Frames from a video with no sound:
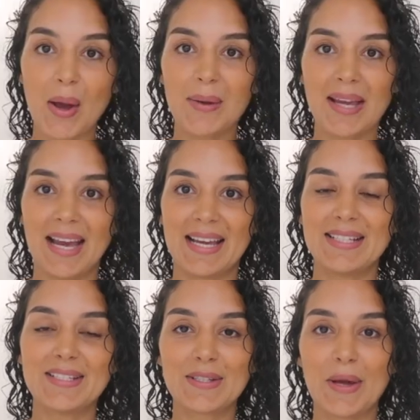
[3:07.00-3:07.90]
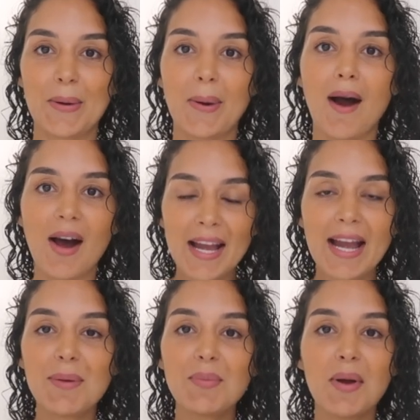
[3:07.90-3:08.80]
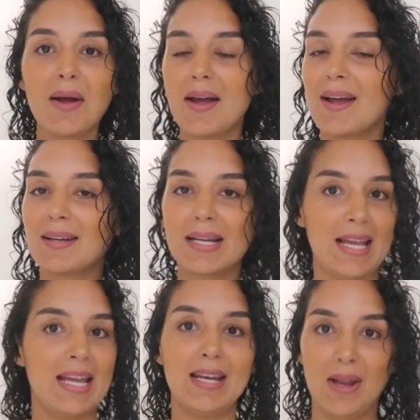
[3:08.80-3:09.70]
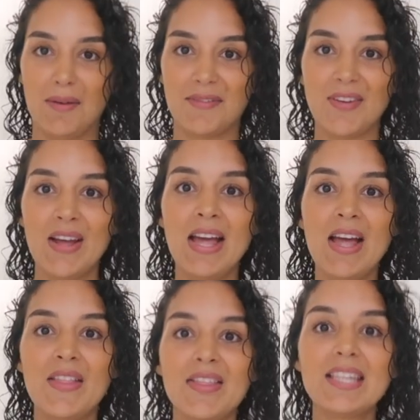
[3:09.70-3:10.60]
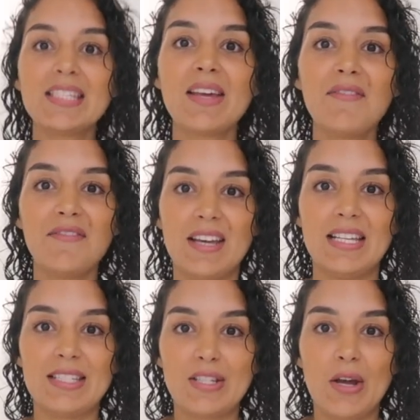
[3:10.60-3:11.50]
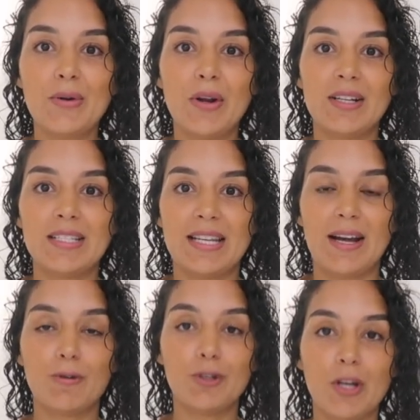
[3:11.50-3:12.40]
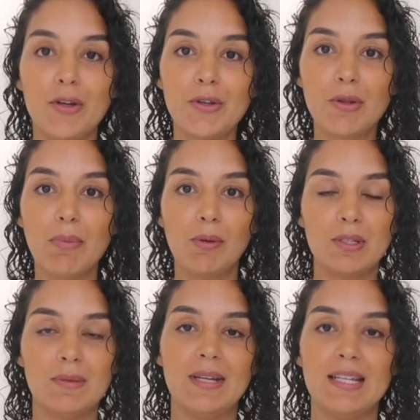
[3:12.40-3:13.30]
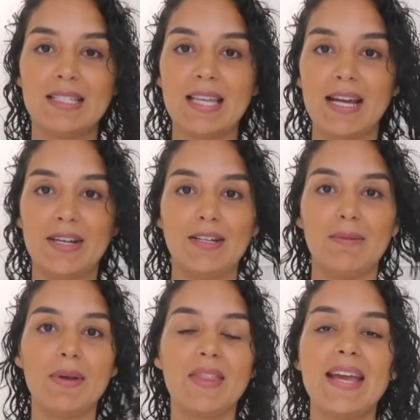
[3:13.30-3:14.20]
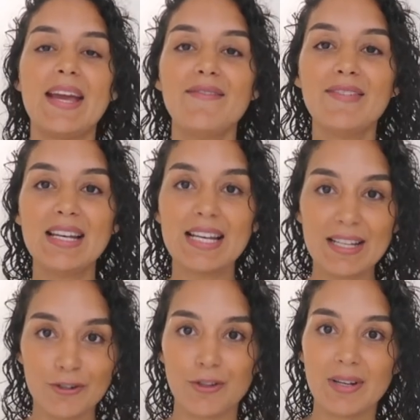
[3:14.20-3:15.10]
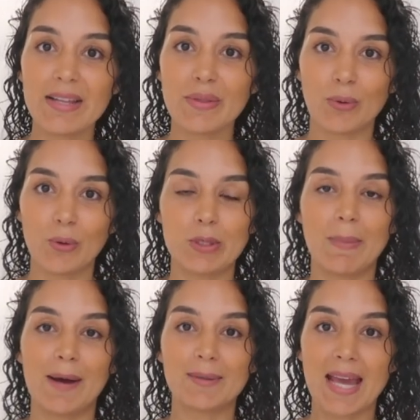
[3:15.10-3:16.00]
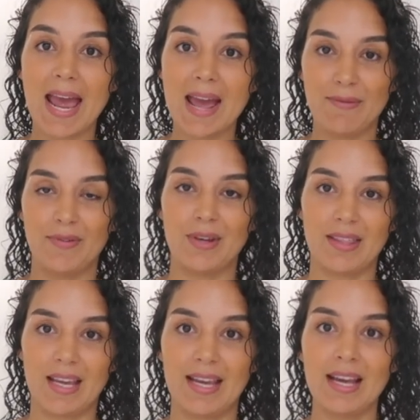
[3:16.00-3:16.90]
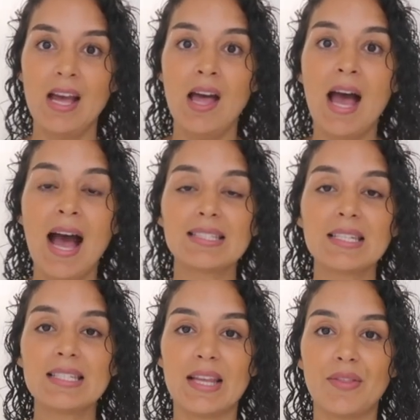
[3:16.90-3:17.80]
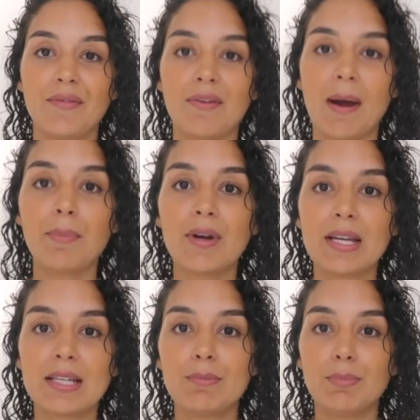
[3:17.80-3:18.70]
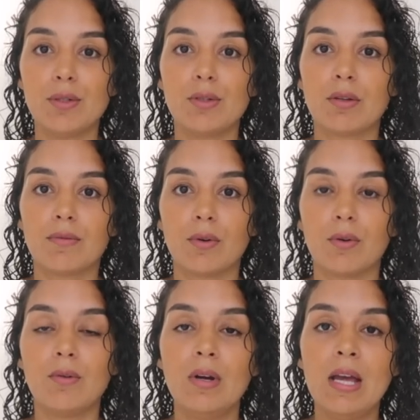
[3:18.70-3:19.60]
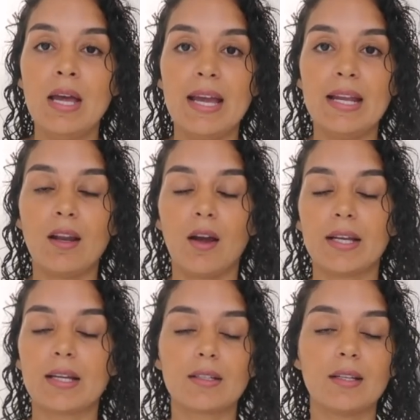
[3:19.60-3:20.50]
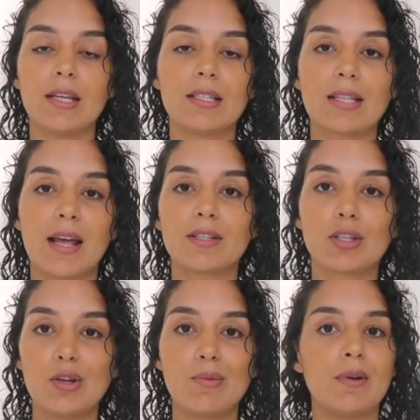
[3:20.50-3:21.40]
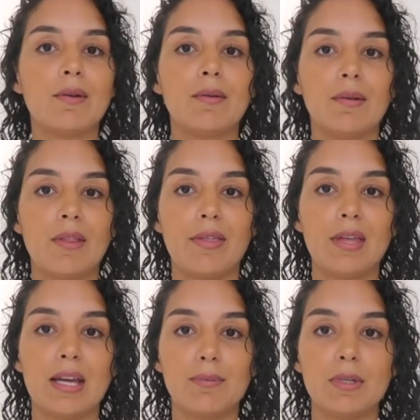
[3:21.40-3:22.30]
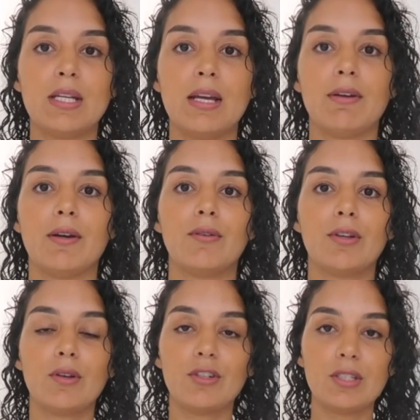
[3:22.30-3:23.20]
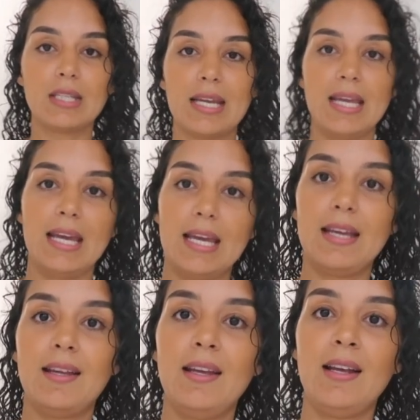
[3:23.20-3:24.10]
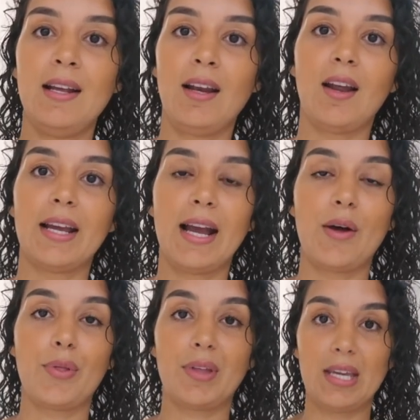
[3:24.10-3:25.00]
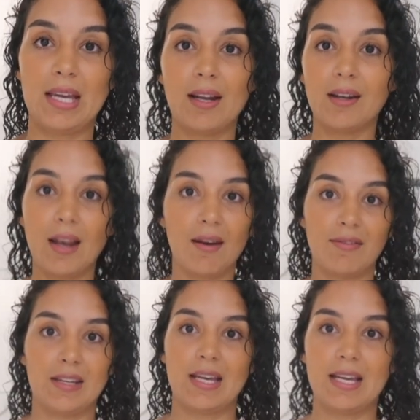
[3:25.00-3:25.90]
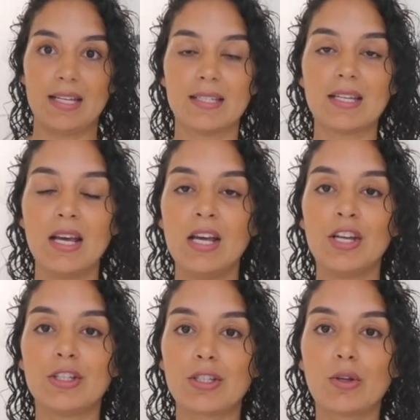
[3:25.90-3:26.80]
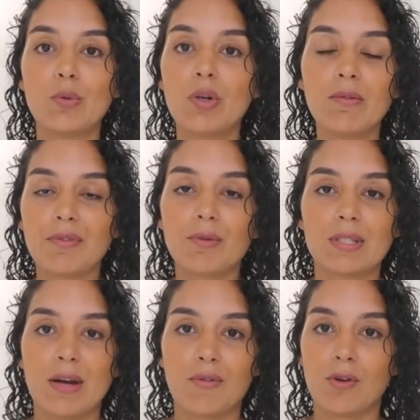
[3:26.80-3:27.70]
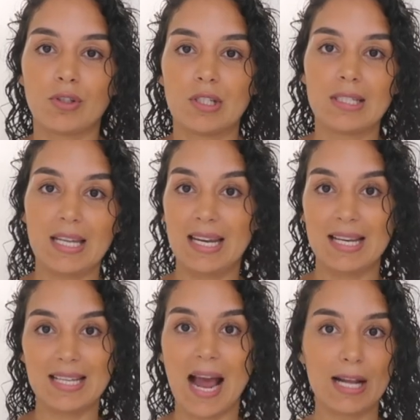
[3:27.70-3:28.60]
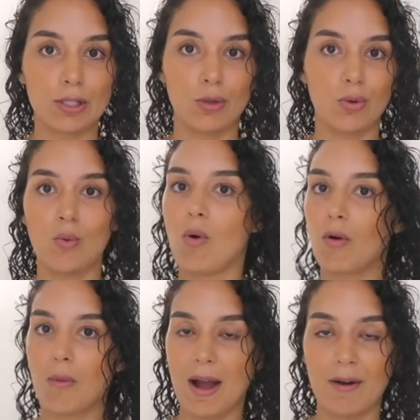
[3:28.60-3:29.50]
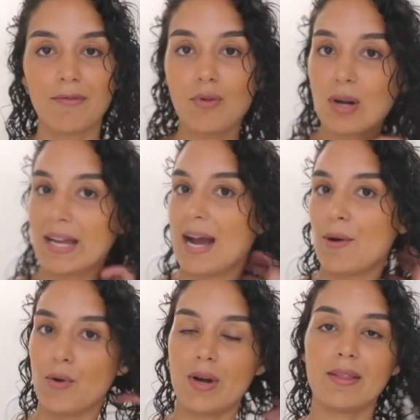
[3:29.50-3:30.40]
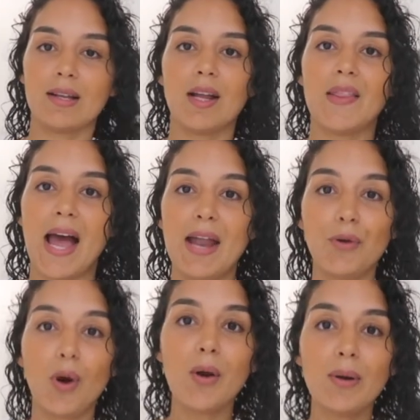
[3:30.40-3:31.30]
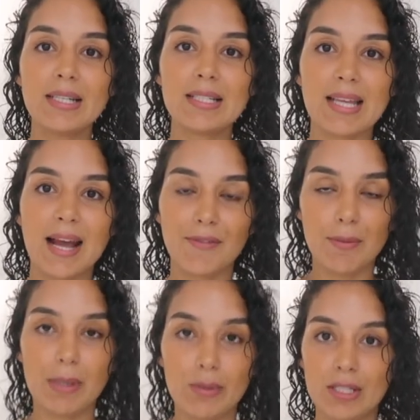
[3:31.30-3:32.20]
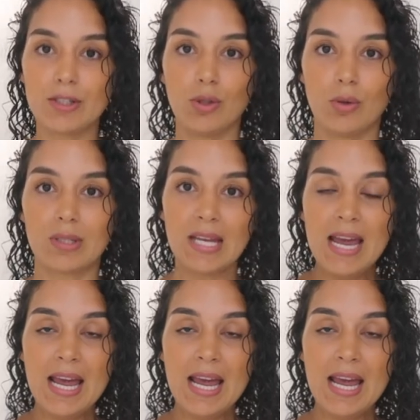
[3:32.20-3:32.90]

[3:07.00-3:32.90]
Okay, so I am in love. This fits so nicely. I'll show you the bottom in a second, but they have literally thought about everything. As I said, the fabric is beautiful. It like, it's that scuba thick material. You can just hear like how thick it and lovely it is. So you wouldn't feel self-conscious in it at all or about falling out or anything like that. And not only does it have the built-in shorts,